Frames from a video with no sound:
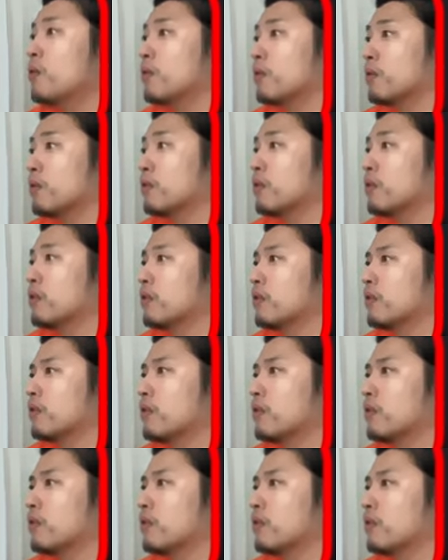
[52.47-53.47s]

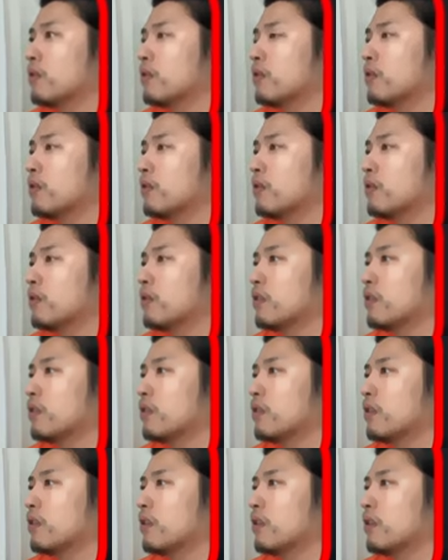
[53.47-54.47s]

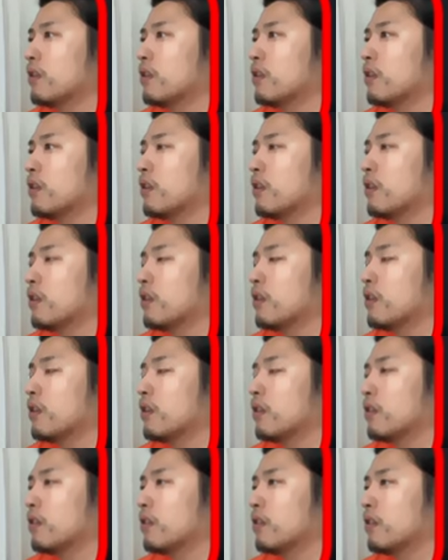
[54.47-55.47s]

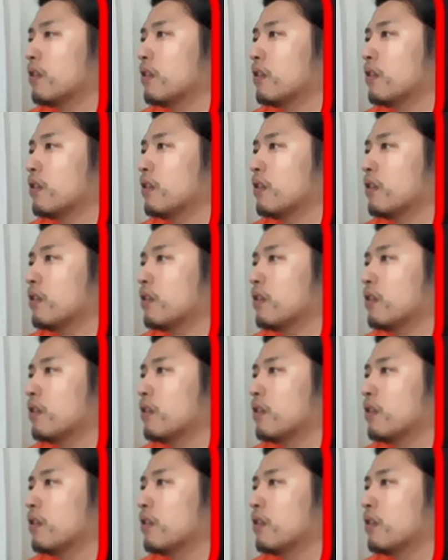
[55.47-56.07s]
(silent)